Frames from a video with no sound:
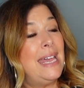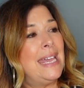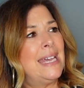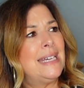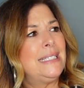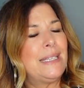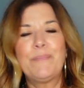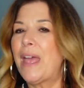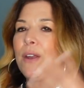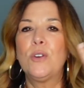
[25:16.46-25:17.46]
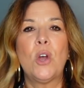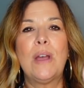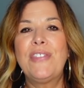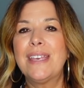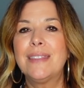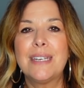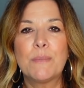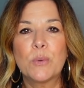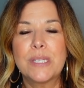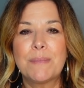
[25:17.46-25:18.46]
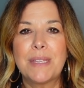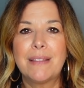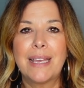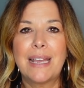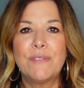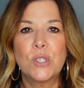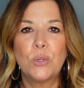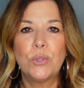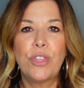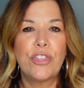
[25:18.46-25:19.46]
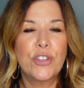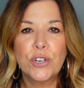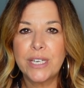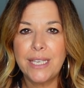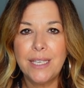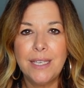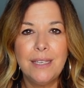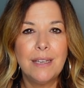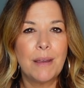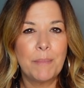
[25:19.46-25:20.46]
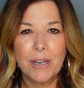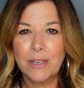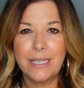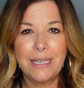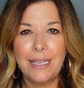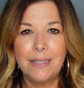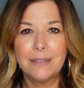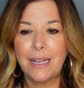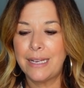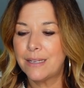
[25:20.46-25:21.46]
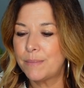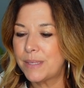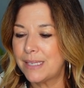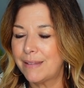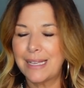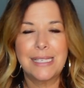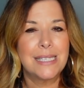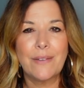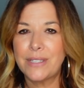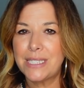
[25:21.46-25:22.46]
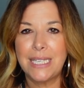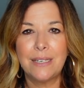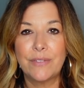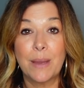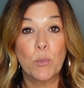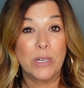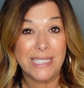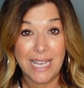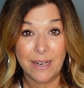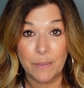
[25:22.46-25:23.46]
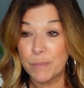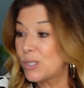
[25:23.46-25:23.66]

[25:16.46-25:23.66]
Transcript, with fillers: and I don't know, I think the number was something like I've sold thirty American Eagle items, and like seventeen of them were denim.